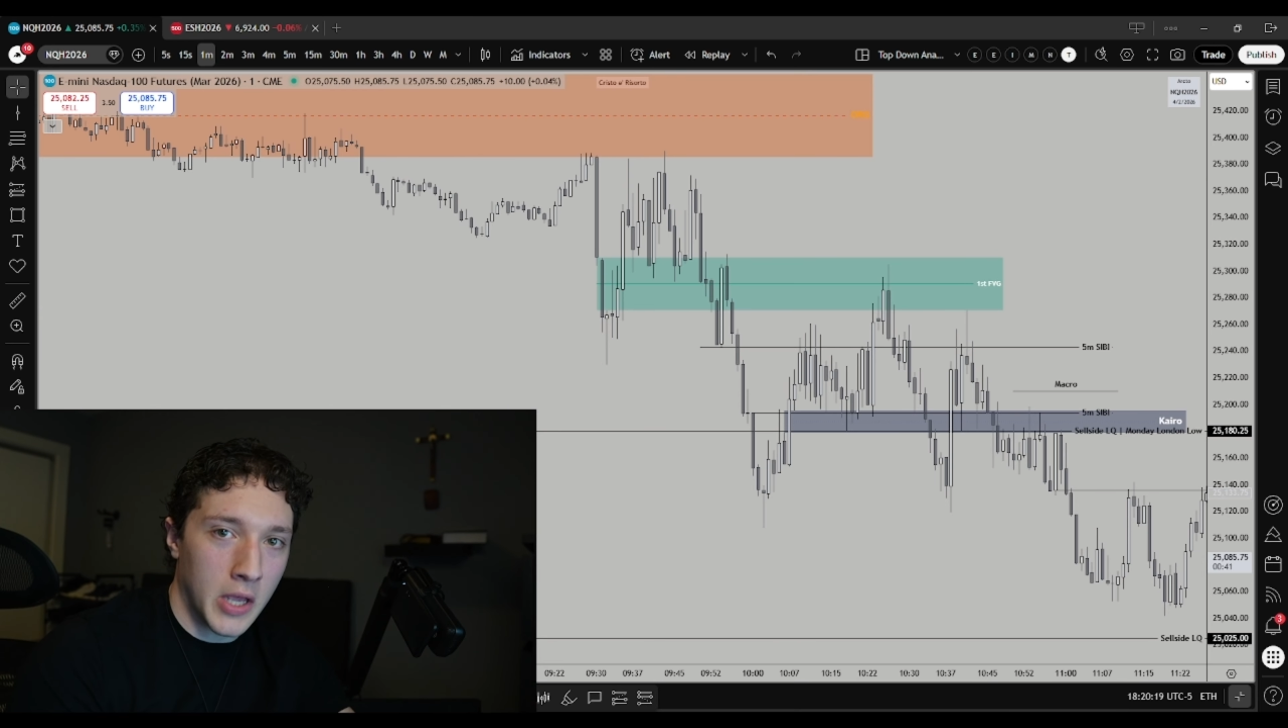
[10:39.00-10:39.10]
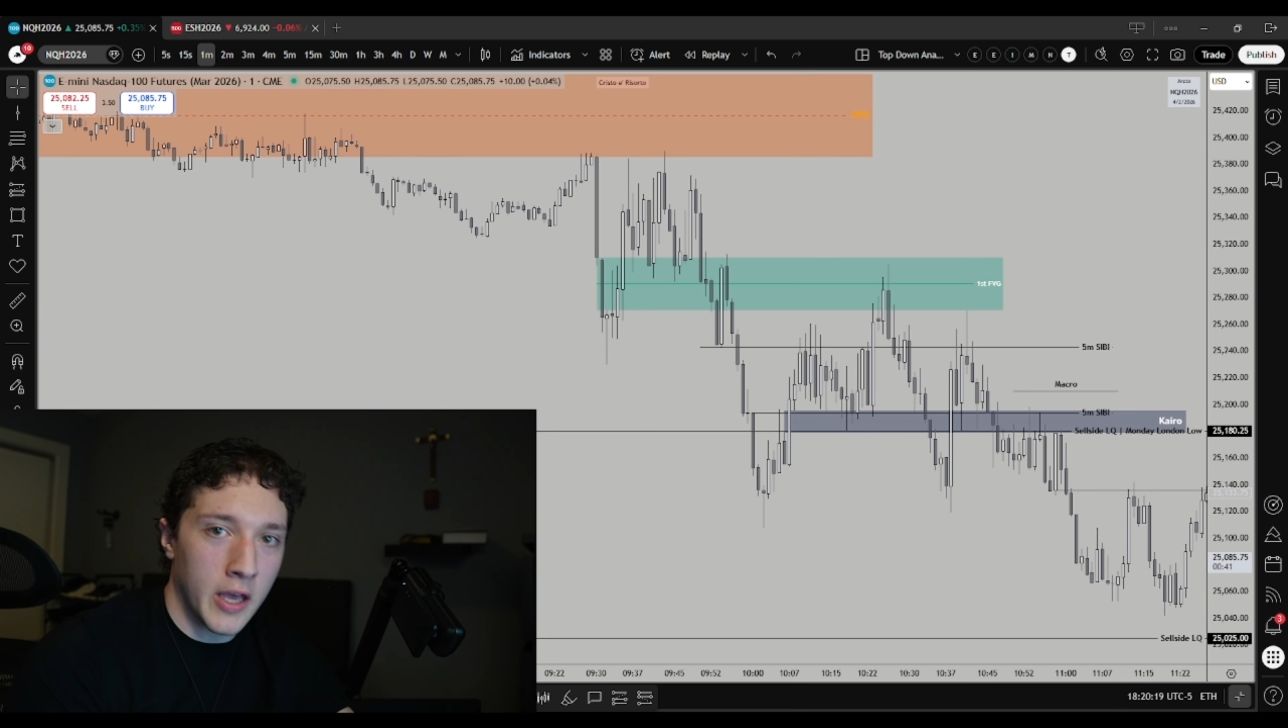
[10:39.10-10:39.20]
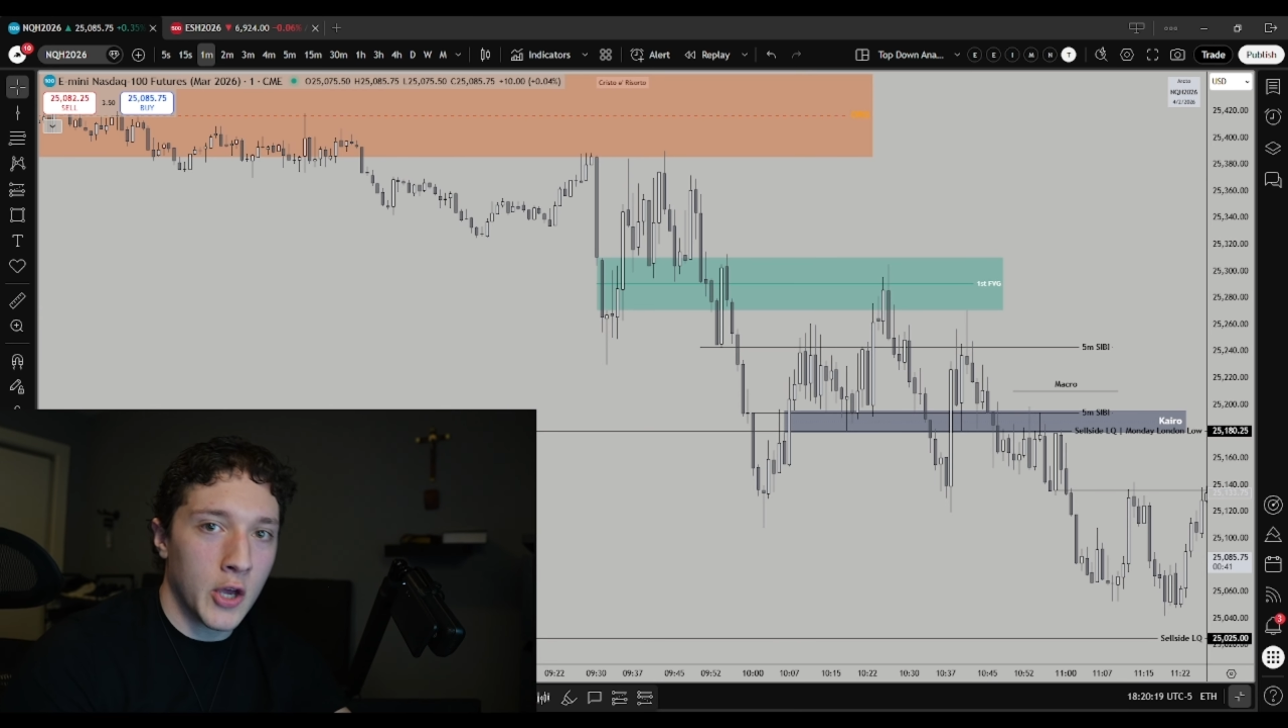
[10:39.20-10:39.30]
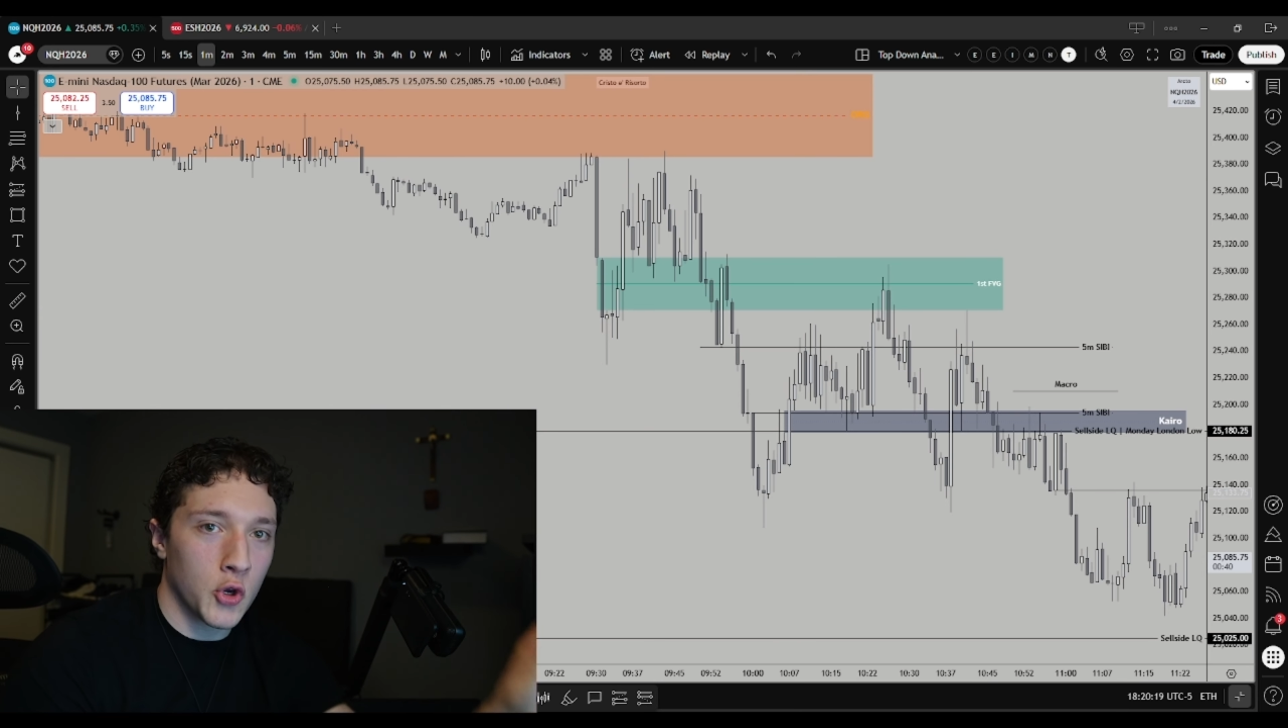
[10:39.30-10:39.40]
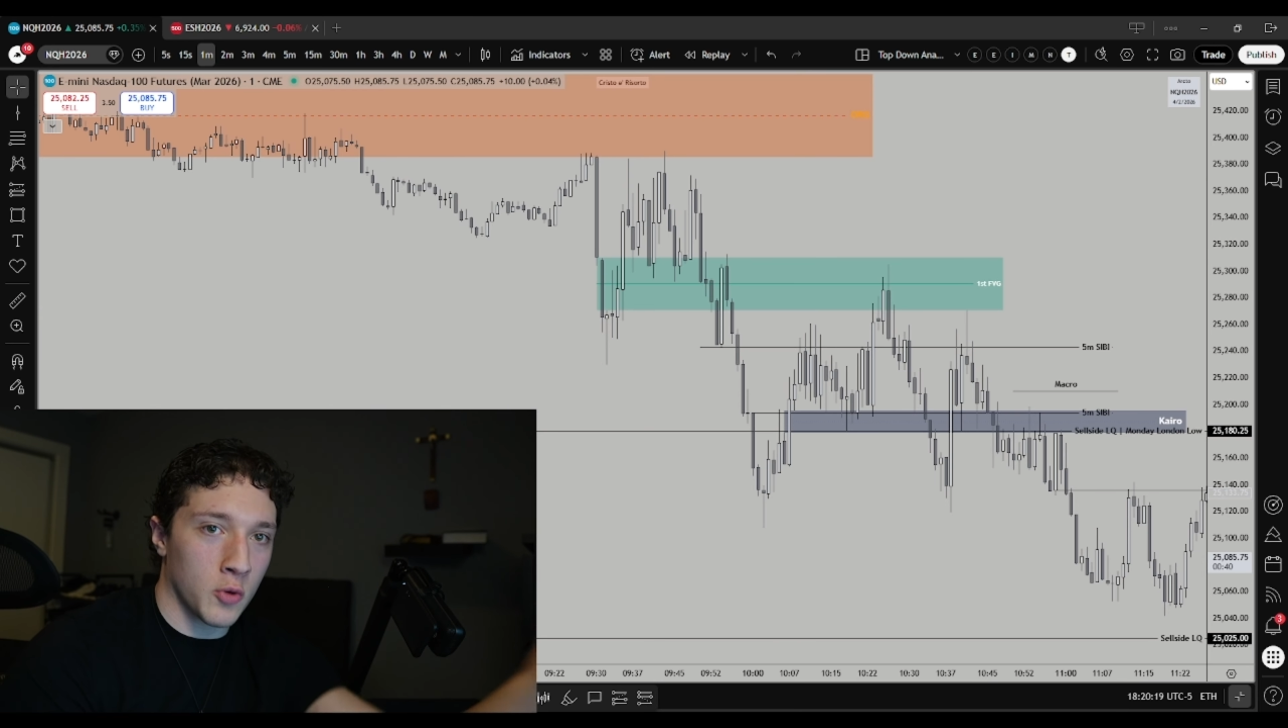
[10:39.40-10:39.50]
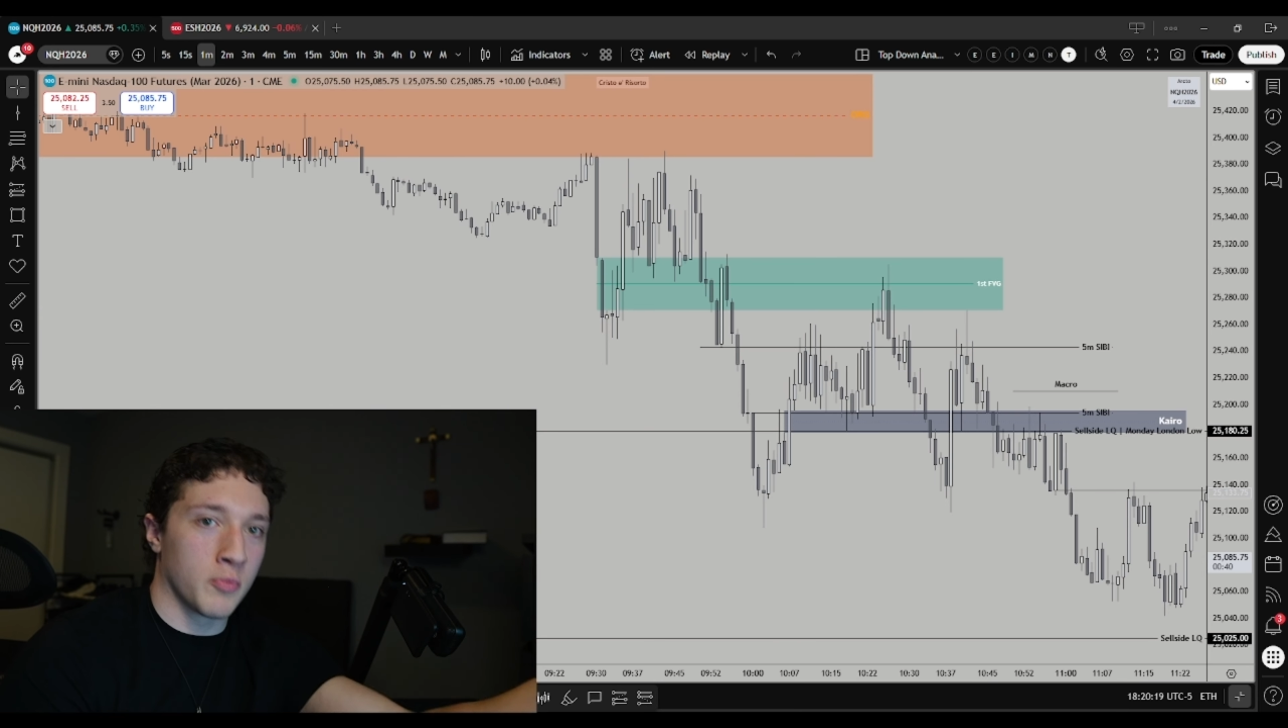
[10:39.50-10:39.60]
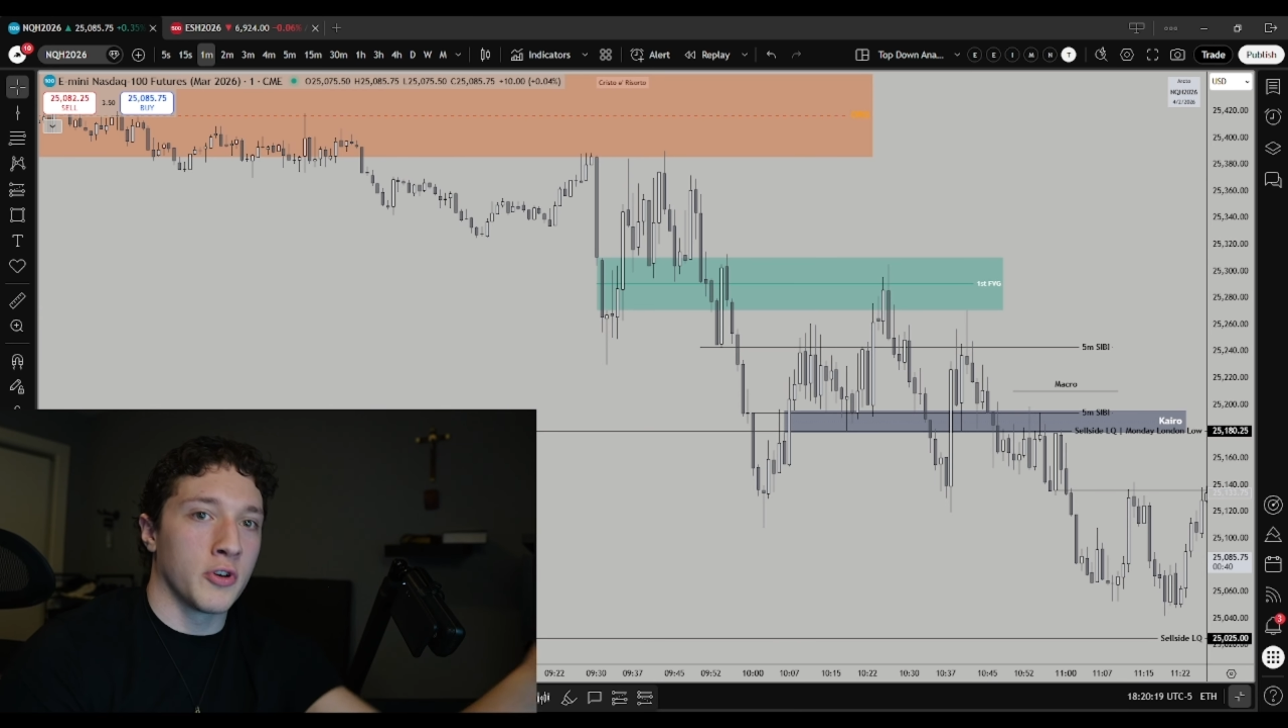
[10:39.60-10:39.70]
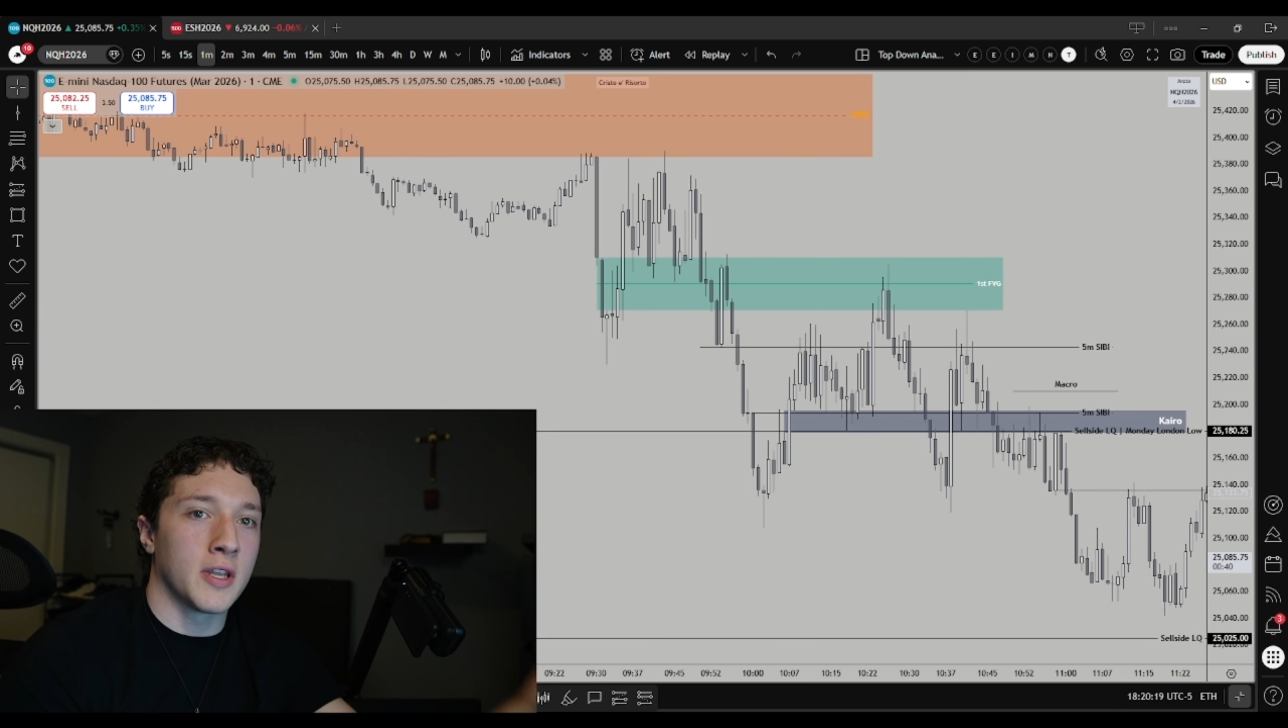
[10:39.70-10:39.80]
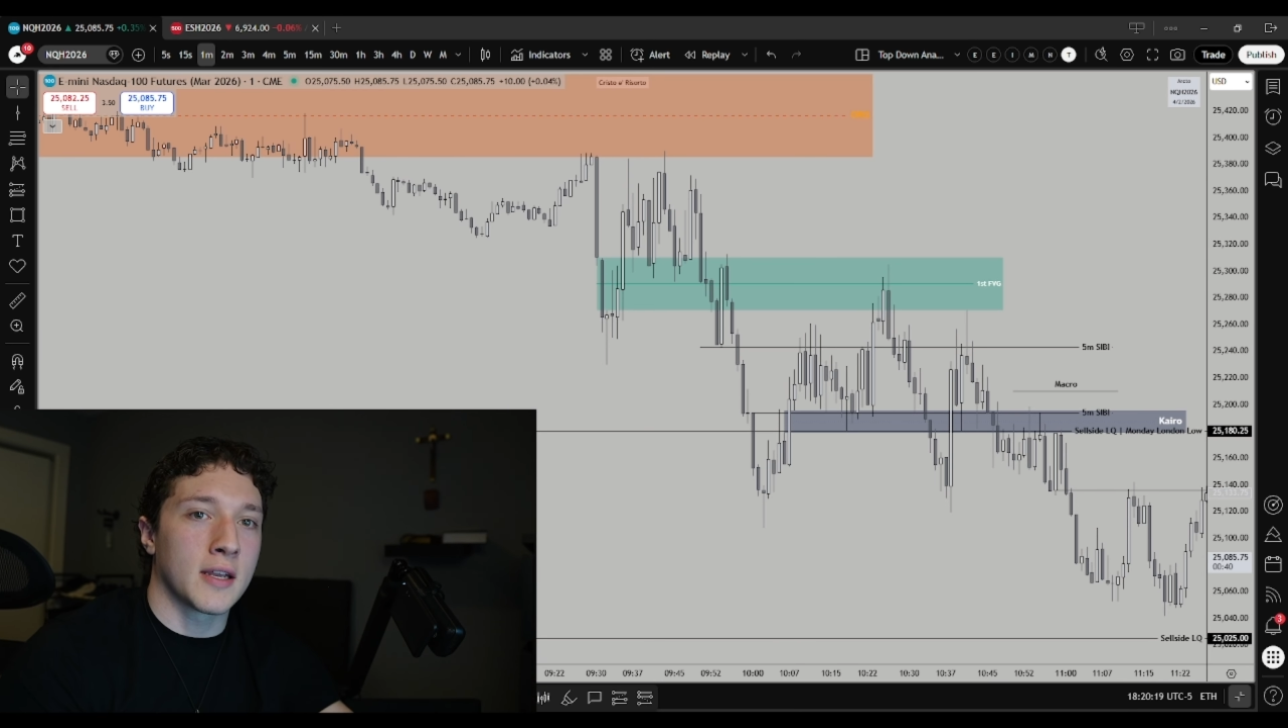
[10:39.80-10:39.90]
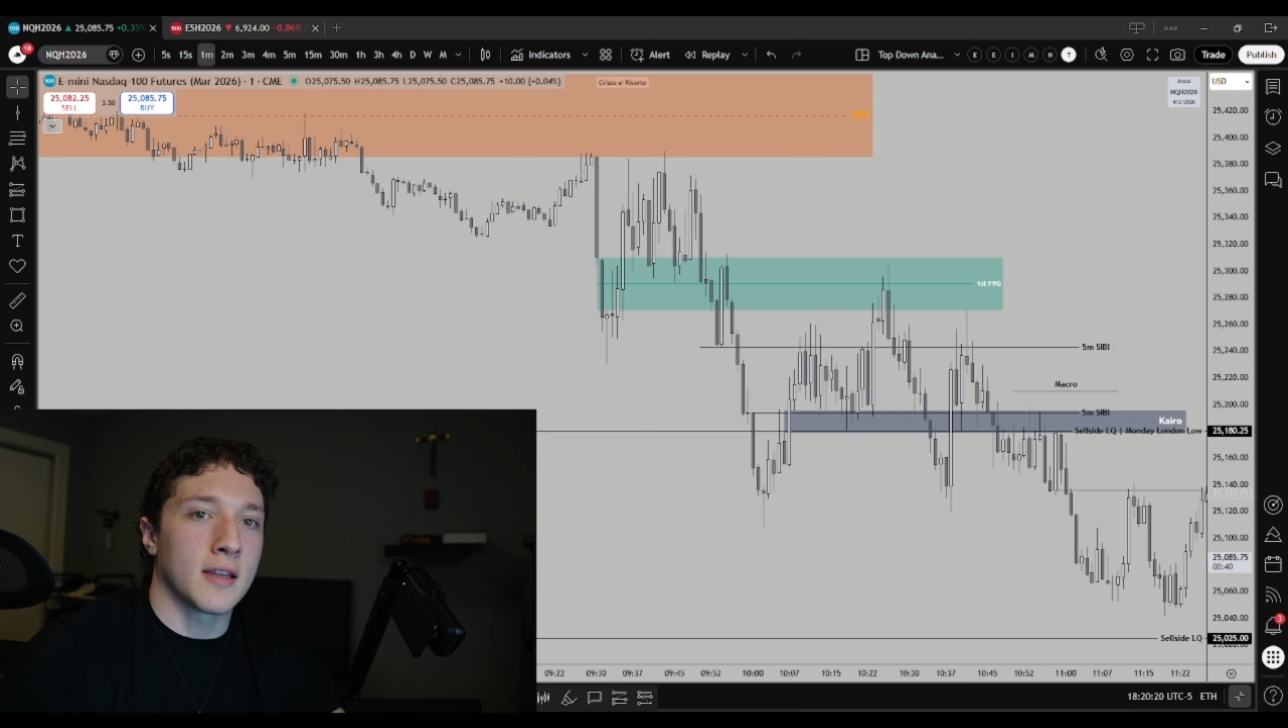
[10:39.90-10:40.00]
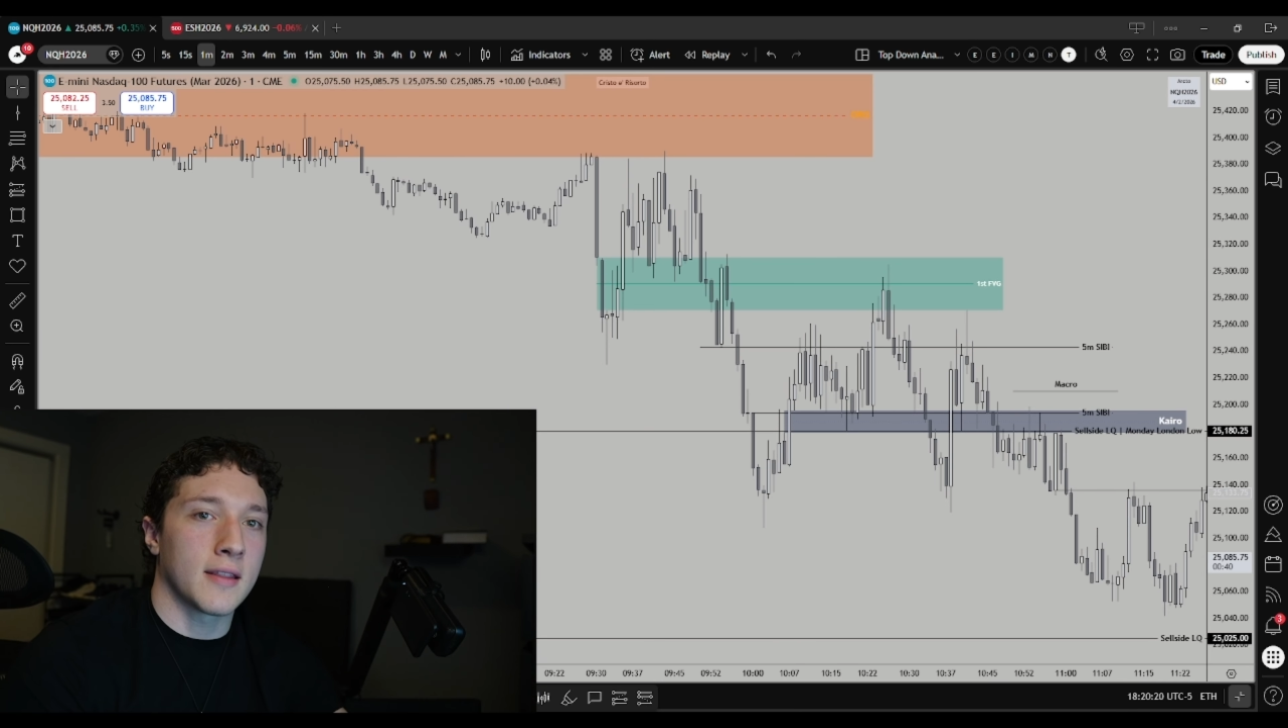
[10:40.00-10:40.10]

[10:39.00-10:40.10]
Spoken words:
You're predicting